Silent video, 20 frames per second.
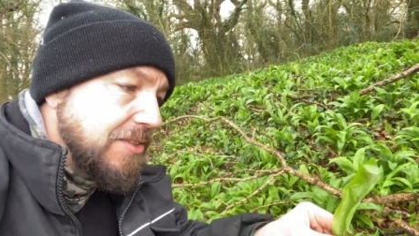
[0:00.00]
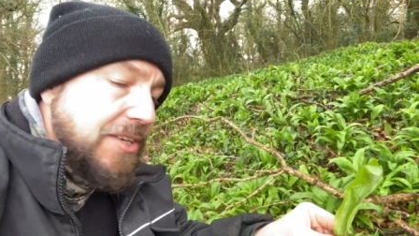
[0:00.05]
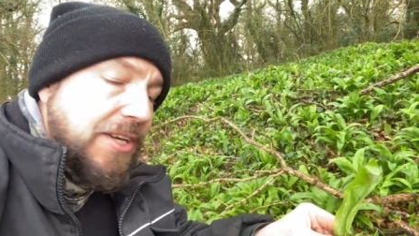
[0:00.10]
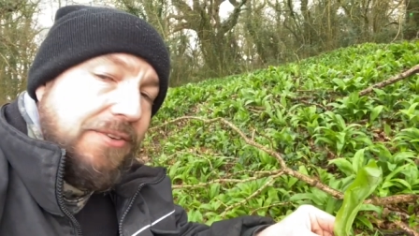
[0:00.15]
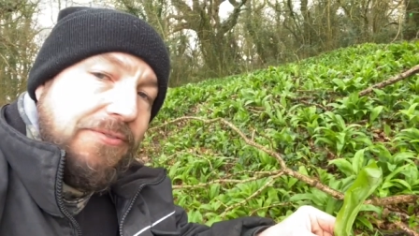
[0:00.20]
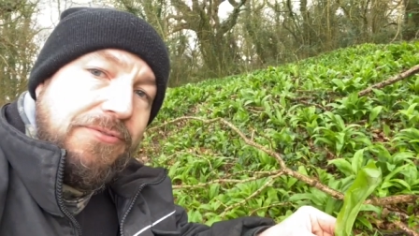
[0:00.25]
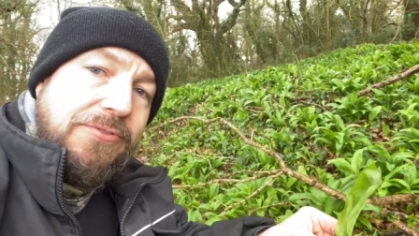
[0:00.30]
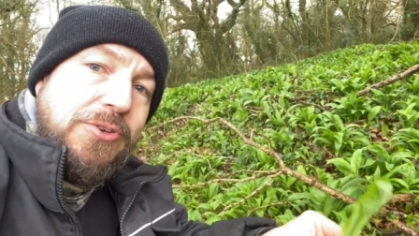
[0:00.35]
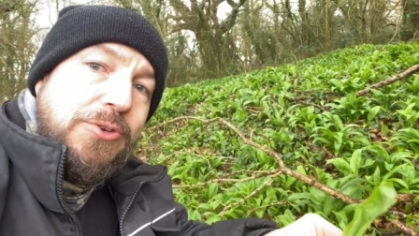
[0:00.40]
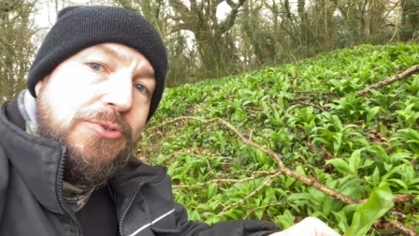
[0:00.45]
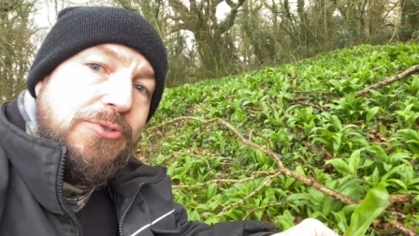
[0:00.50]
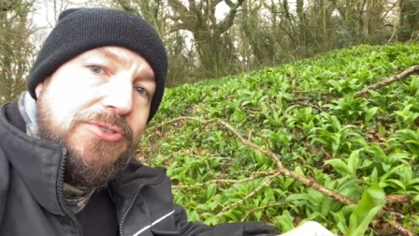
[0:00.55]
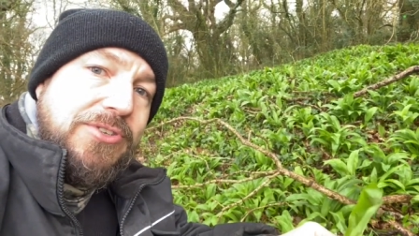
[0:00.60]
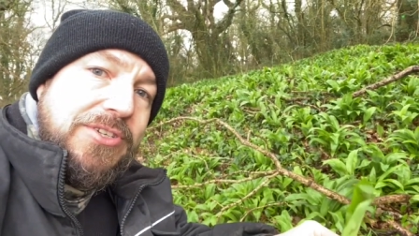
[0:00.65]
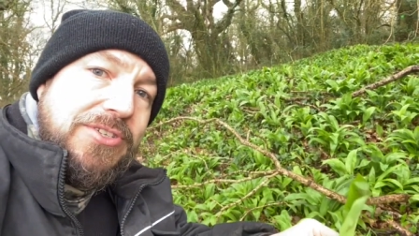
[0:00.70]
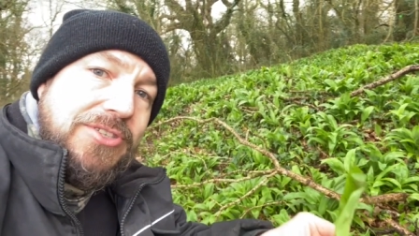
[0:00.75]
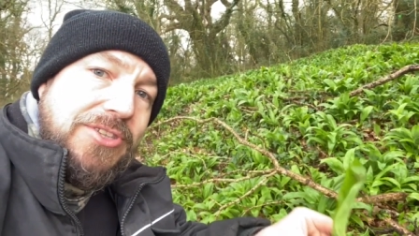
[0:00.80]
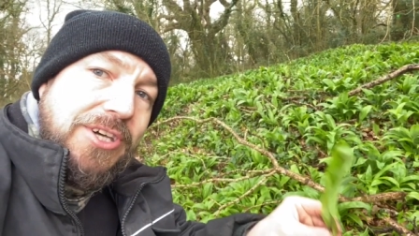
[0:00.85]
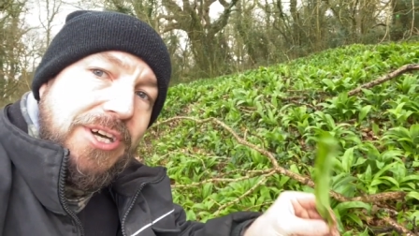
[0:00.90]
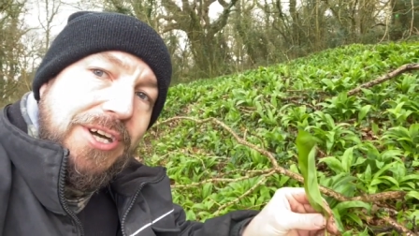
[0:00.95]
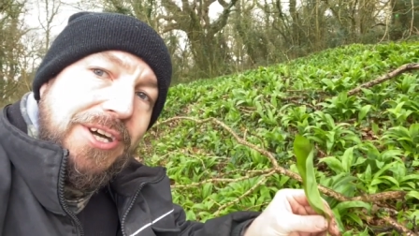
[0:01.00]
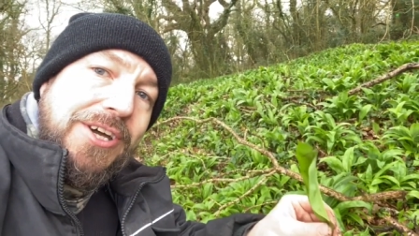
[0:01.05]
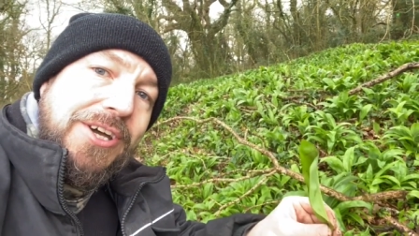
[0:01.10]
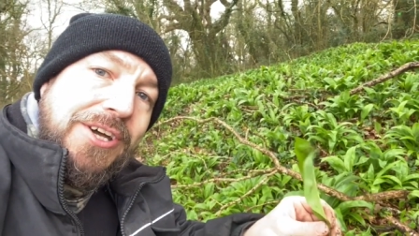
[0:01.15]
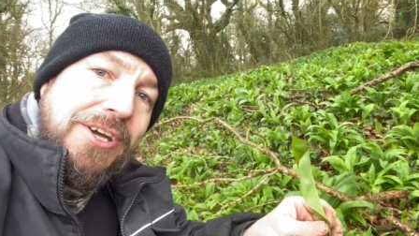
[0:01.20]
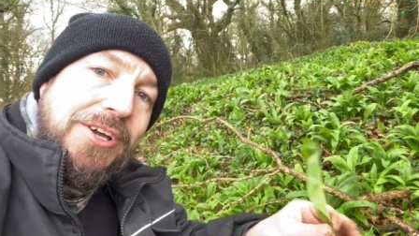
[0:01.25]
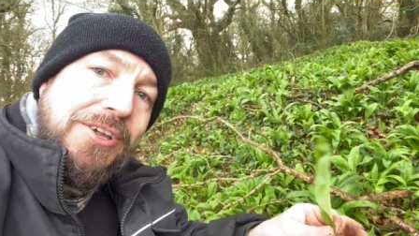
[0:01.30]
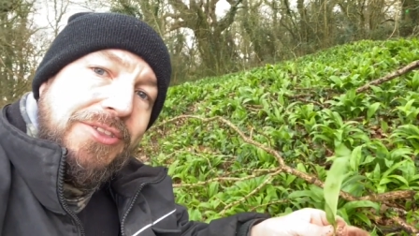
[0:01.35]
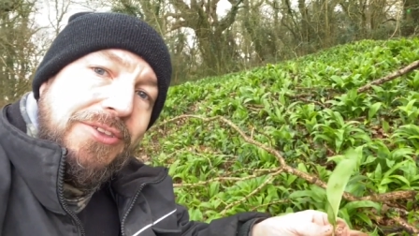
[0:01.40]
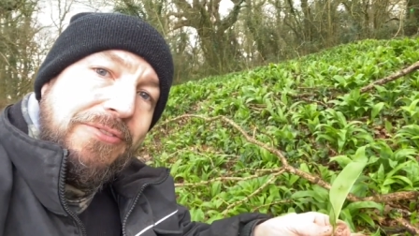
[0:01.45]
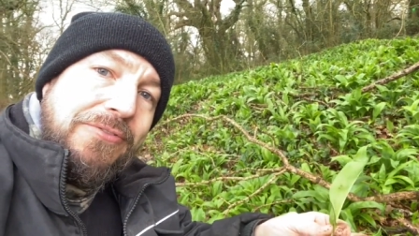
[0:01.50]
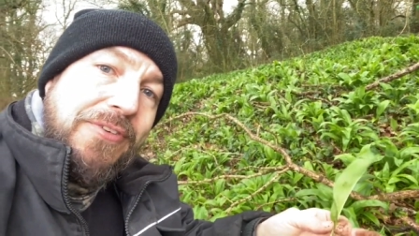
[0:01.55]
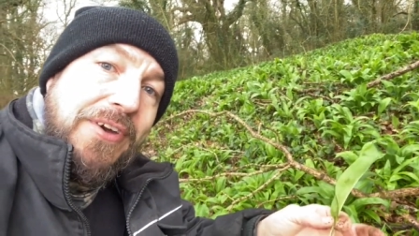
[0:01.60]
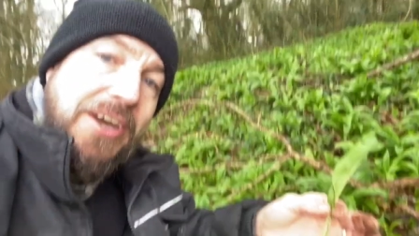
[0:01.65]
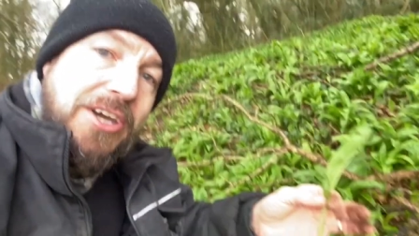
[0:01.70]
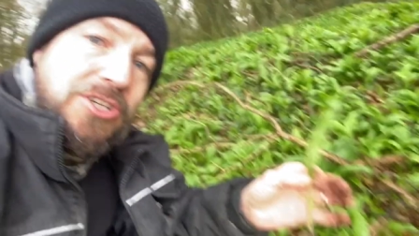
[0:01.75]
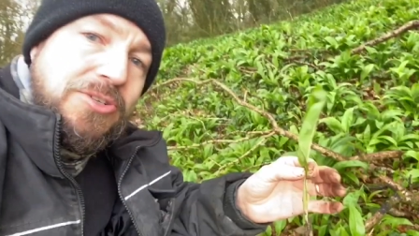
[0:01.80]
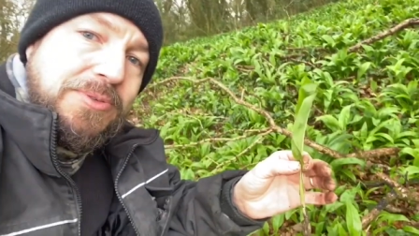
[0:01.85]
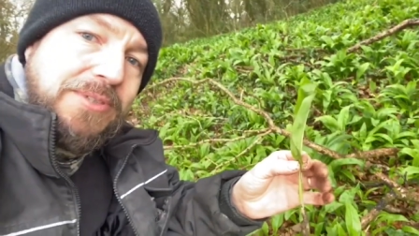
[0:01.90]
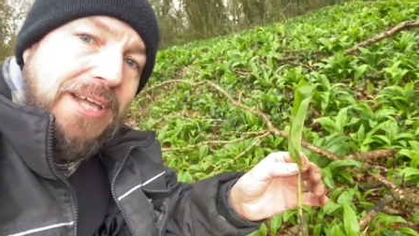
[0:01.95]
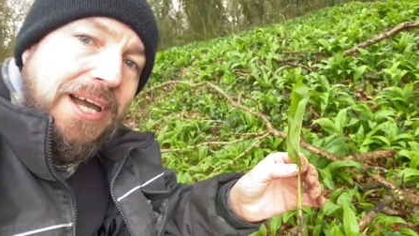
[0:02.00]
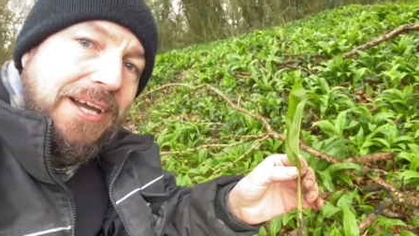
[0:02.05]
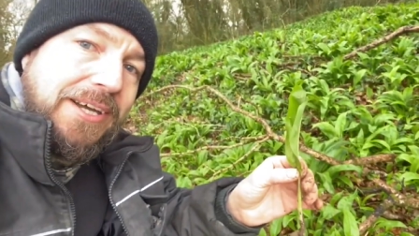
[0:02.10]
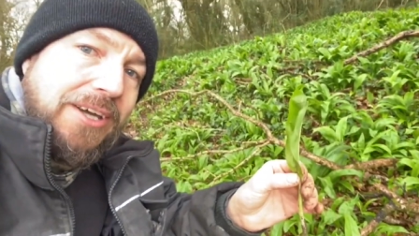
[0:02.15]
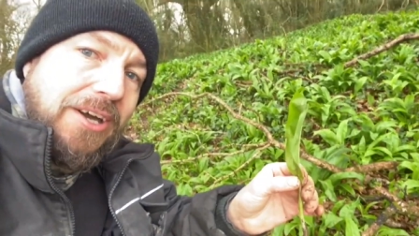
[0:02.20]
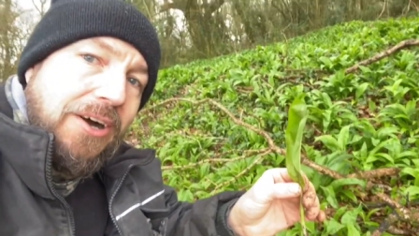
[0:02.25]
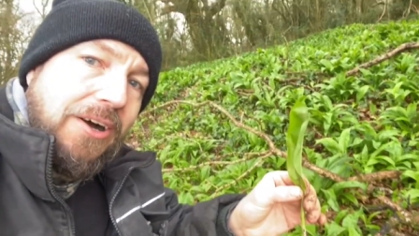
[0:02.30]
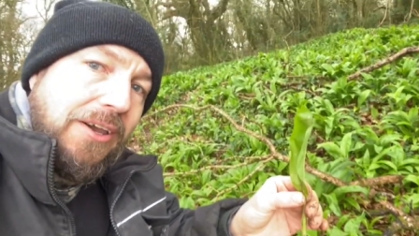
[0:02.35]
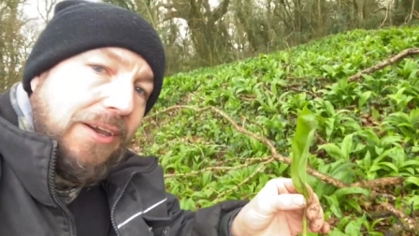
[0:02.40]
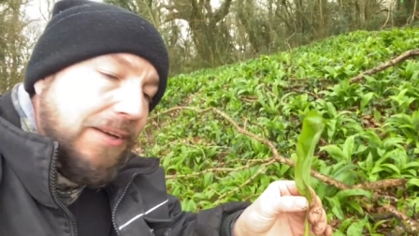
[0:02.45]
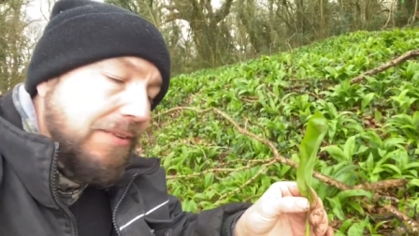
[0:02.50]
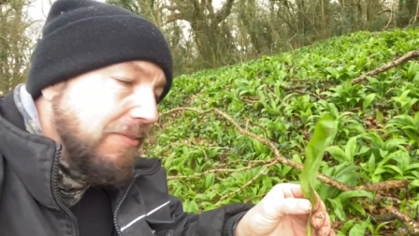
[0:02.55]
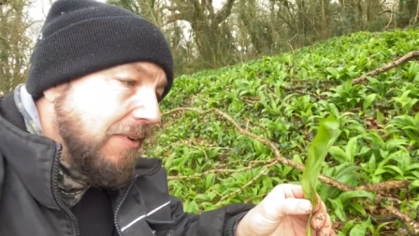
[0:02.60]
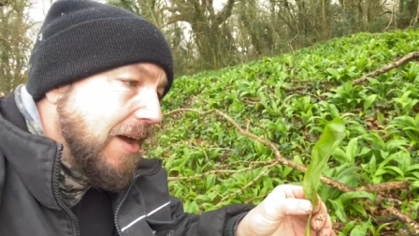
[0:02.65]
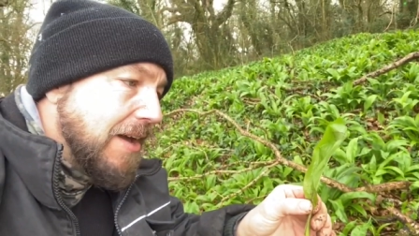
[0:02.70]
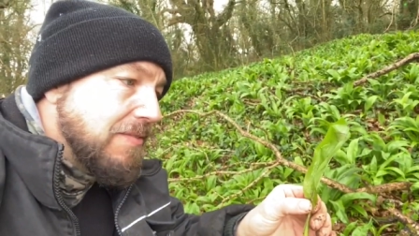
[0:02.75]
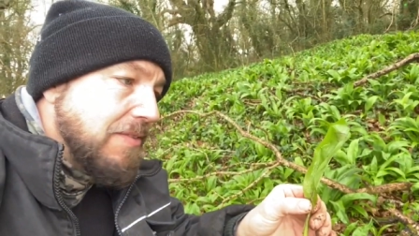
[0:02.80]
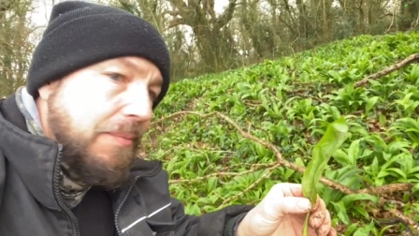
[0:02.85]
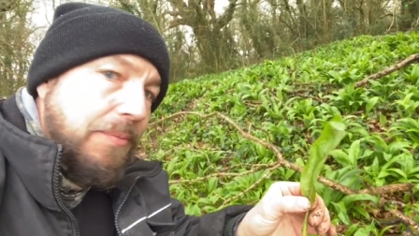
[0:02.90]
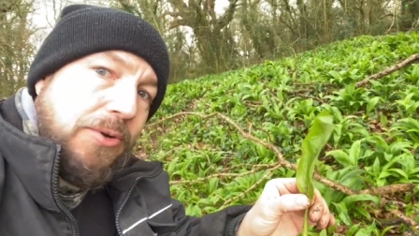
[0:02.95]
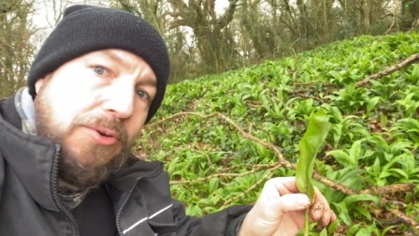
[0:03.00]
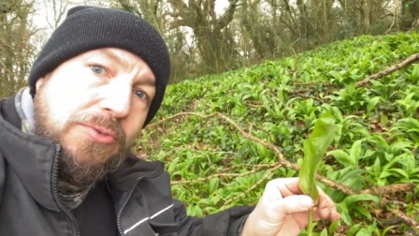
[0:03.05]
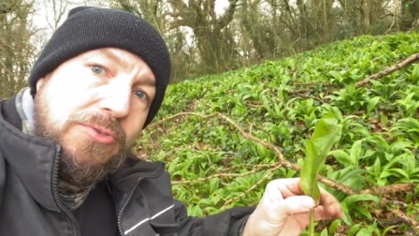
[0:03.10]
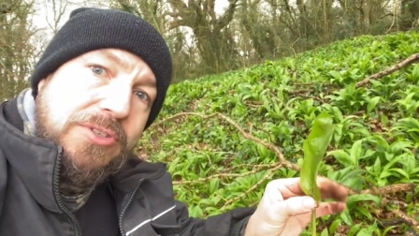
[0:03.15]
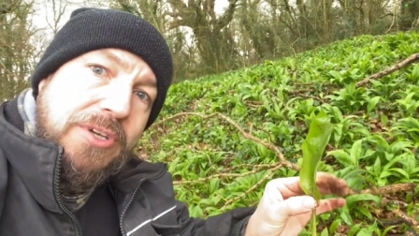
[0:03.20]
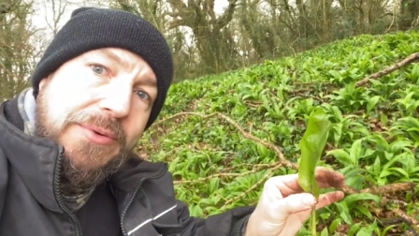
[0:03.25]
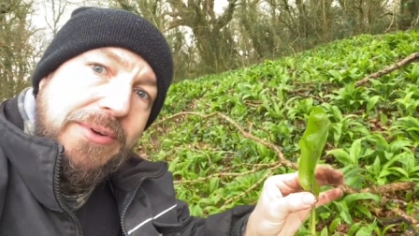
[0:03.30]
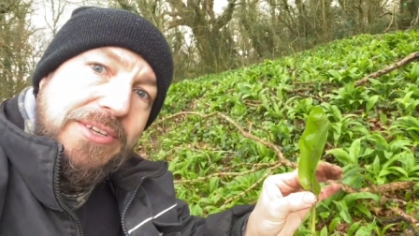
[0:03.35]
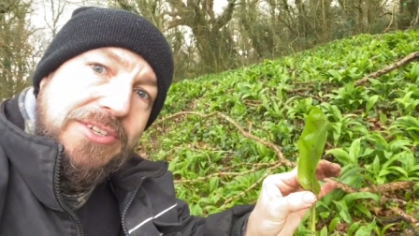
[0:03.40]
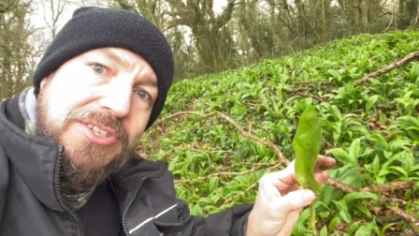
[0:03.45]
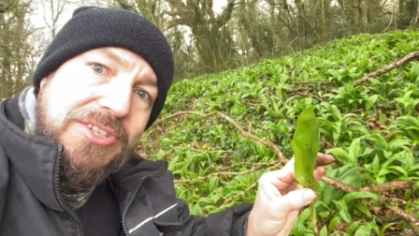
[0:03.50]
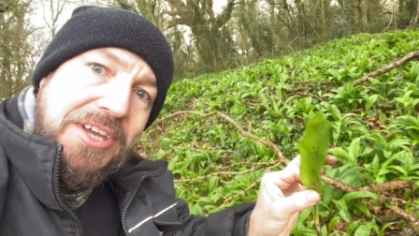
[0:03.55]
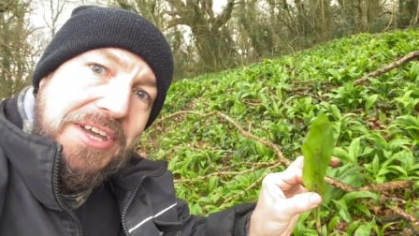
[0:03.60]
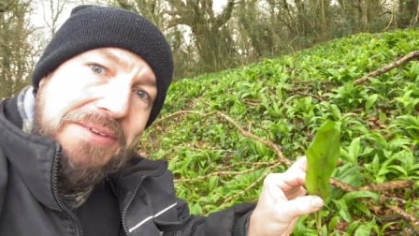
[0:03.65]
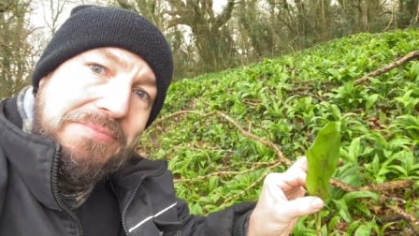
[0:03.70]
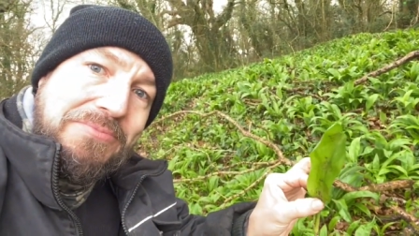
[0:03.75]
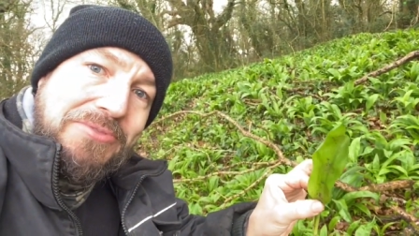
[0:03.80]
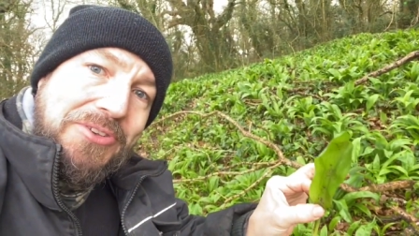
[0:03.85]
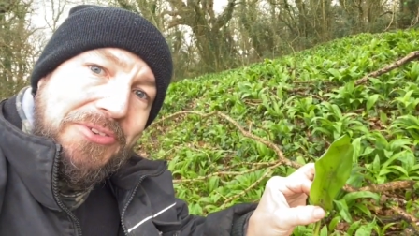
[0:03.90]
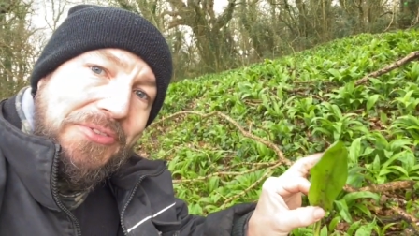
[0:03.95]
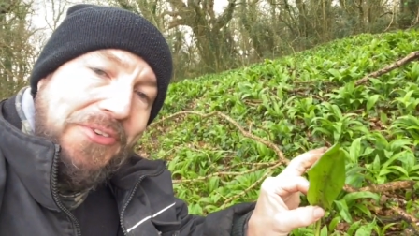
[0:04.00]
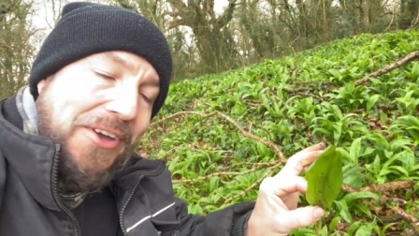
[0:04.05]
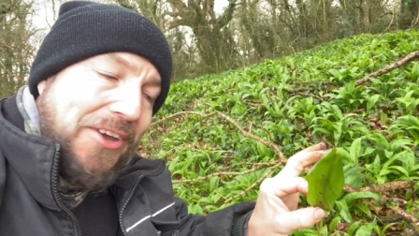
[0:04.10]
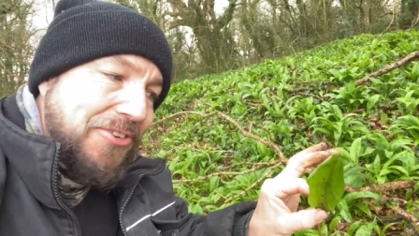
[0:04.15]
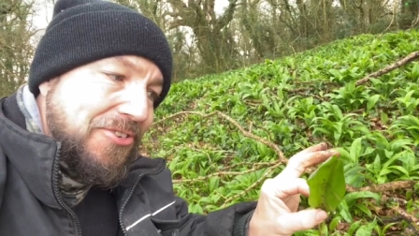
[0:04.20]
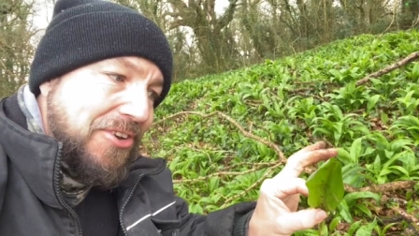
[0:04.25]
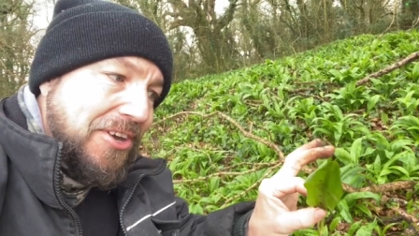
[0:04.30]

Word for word: It infuses the, the fish with that garlic flavour, but also it steams the fish.